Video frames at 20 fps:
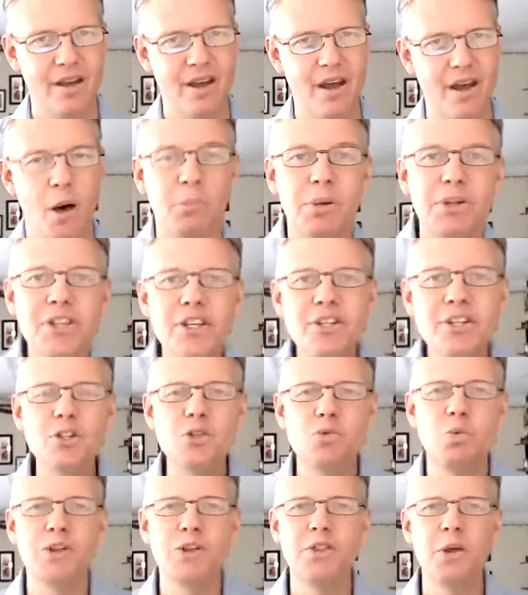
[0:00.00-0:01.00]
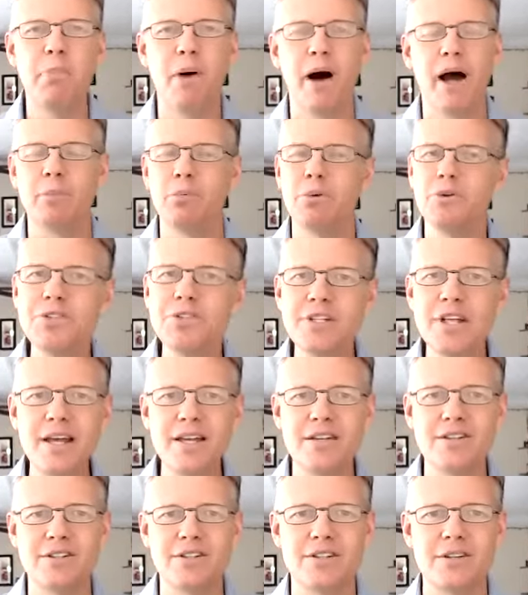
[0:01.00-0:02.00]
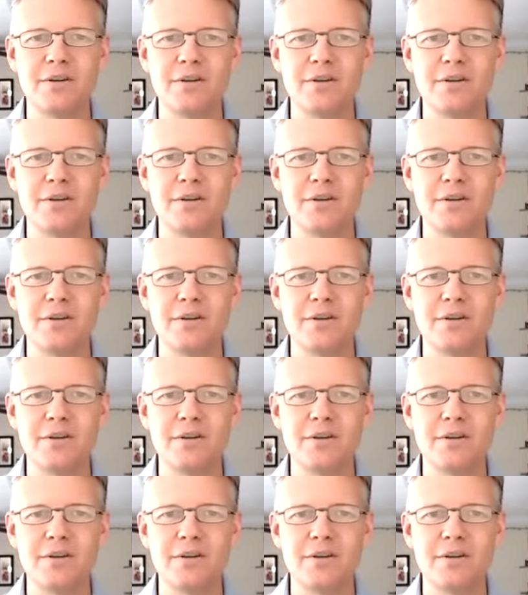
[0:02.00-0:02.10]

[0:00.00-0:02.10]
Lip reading: But this is what the Bible says.